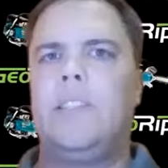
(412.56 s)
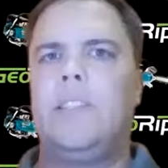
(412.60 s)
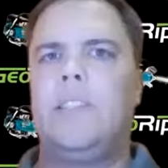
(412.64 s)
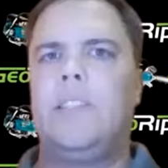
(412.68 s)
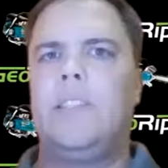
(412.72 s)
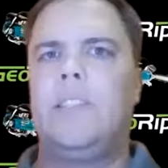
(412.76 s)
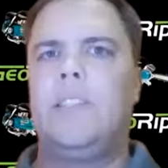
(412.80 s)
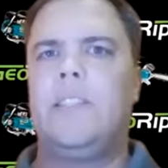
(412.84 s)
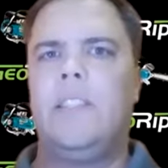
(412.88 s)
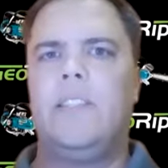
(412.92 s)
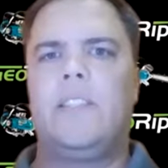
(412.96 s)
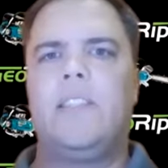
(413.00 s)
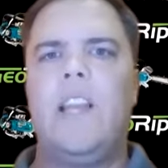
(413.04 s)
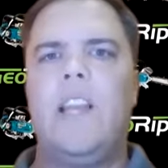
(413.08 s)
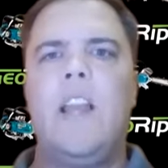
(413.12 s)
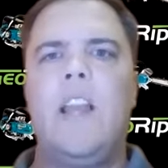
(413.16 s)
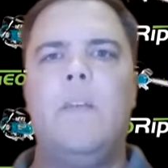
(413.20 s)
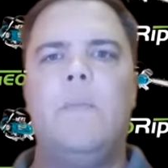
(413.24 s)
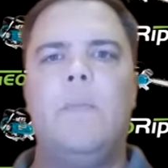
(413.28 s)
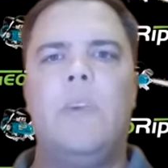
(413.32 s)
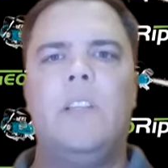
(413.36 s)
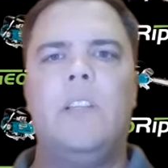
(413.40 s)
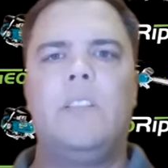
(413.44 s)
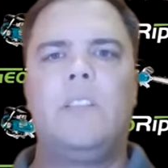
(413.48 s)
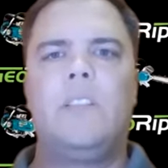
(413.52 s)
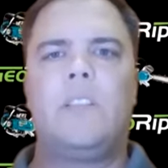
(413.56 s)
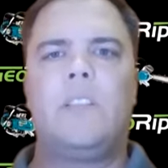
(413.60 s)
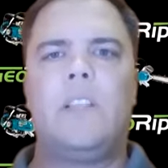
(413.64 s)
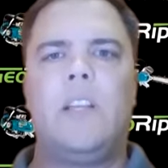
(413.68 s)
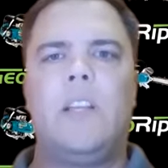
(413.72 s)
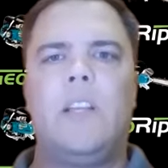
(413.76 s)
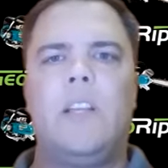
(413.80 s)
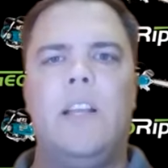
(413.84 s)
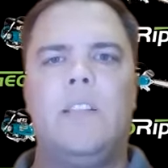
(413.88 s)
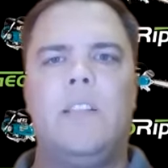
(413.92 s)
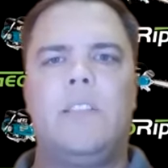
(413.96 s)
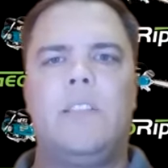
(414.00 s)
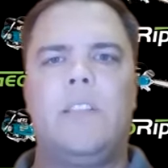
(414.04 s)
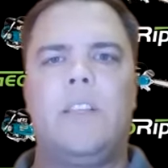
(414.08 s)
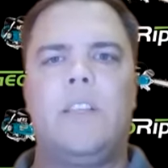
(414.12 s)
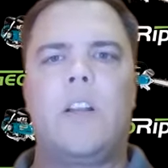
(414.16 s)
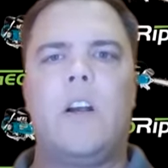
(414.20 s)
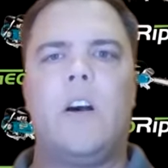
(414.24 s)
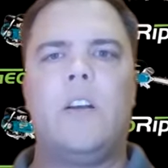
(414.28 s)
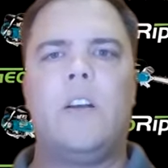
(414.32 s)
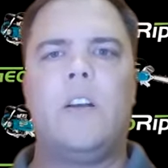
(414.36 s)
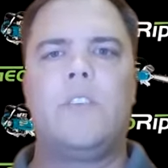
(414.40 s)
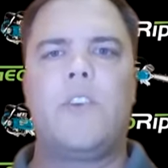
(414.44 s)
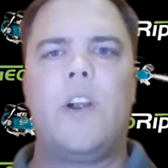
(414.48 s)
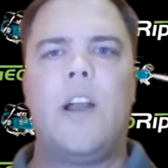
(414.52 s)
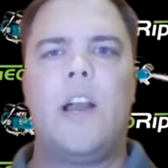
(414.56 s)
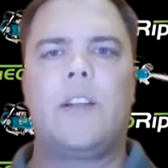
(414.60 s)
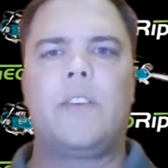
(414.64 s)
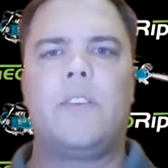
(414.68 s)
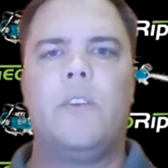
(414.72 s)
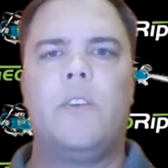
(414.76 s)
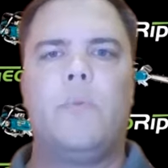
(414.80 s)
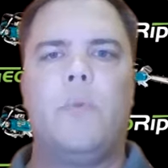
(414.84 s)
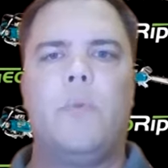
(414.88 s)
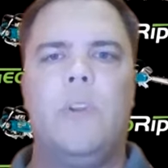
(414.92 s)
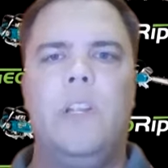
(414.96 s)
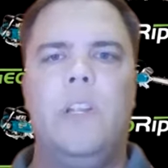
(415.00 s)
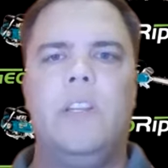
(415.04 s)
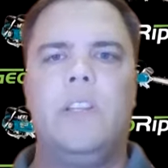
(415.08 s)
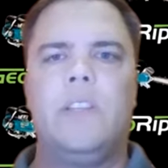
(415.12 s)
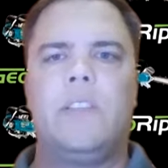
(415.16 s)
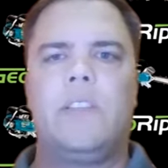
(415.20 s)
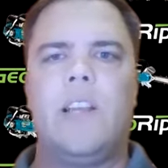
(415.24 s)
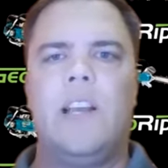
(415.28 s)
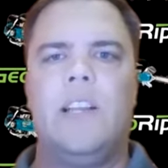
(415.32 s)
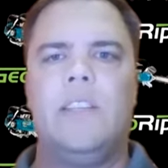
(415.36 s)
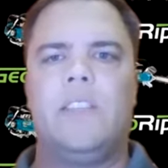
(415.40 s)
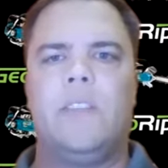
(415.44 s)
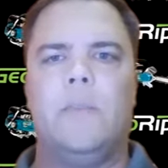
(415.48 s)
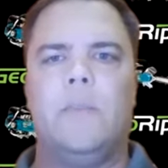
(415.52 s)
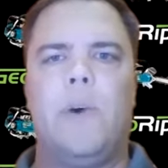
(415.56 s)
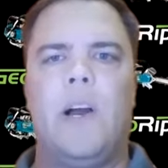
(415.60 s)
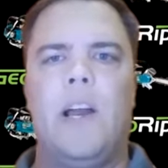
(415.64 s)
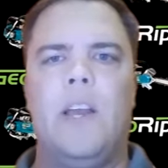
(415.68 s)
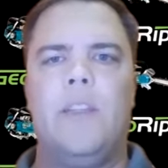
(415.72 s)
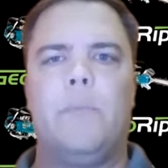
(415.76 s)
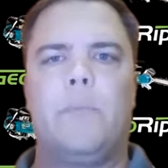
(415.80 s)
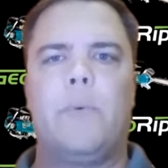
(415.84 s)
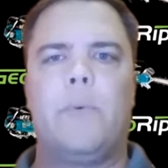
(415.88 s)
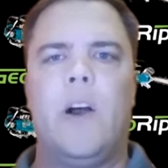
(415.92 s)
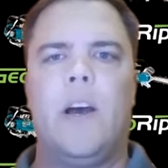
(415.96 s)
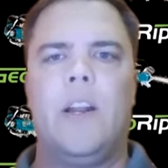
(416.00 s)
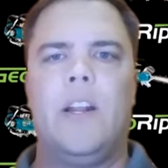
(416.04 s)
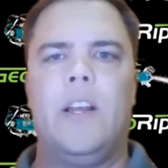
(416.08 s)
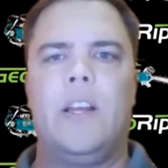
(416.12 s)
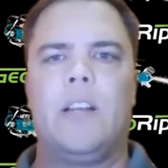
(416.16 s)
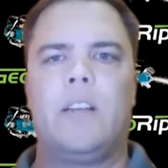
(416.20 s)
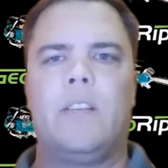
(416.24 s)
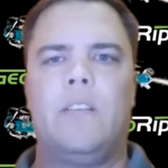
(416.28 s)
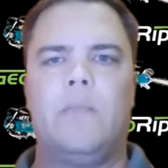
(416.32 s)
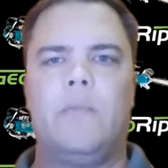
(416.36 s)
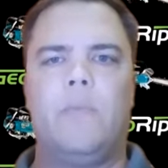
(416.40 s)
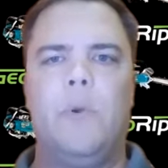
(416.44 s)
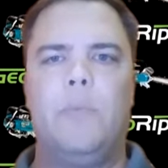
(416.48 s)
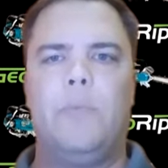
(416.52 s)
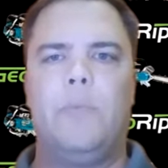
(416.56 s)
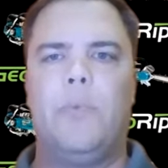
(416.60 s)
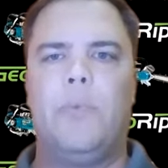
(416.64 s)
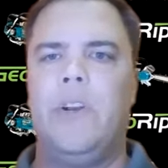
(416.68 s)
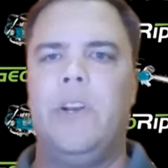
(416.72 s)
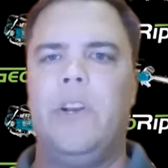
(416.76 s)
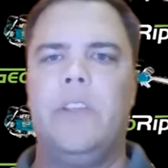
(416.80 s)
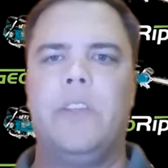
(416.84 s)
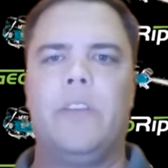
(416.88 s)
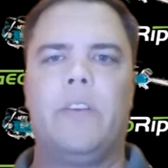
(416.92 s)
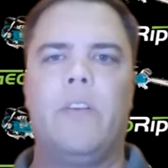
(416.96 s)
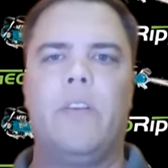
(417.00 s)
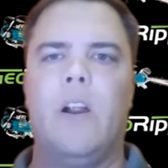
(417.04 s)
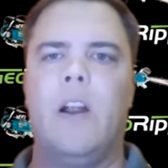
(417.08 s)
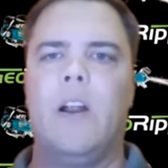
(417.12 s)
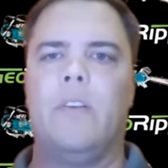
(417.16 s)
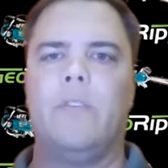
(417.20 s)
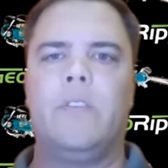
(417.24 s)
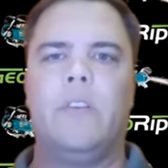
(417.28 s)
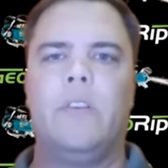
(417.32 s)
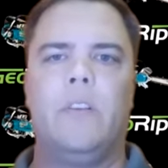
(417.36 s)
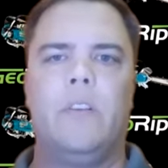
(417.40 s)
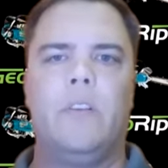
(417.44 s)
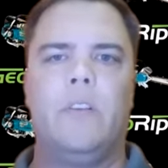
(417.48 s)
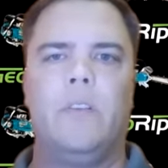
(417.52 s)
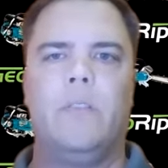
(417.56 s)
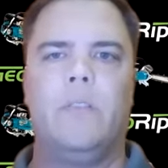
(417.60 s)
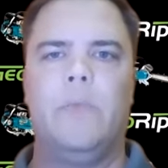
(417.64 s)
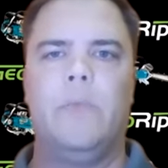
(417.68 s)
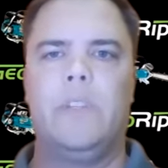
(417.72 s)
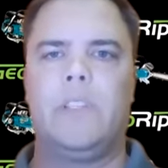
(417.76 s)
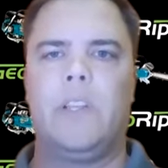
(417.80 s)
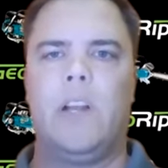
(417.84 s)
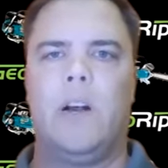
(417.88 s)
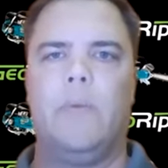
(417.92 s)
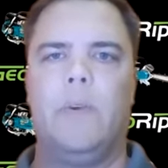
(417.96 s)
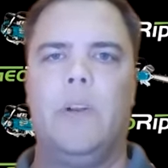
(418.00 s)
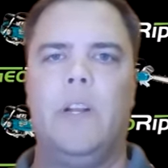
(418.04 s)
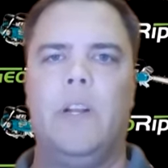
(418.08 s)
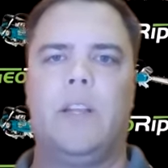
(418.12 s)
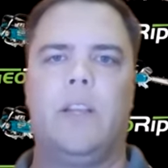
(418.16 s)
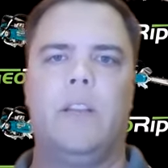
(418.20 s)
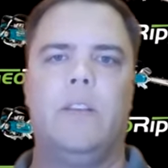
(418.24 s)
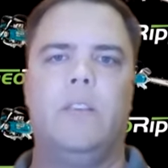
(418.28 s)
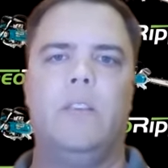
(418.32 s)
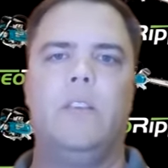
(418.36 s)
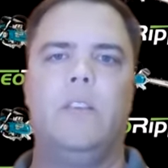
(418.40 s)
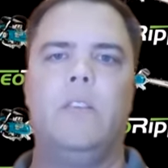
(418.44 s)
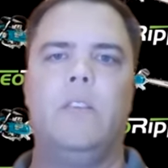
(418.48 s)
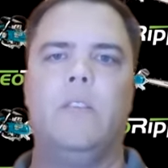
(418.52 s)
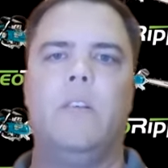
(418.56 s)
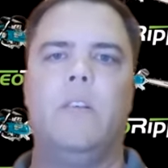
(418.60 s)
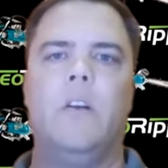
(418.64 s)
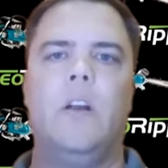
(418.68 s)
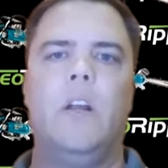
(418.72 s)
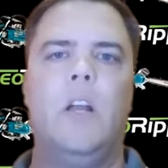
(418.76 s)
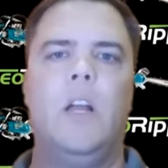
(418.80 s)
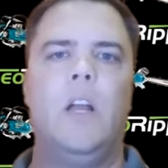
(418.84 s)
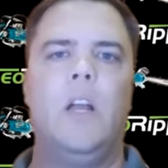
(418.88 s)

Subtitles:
the same as the contractor when he decides to buy the product. We put it in the ground. We saw what it could do.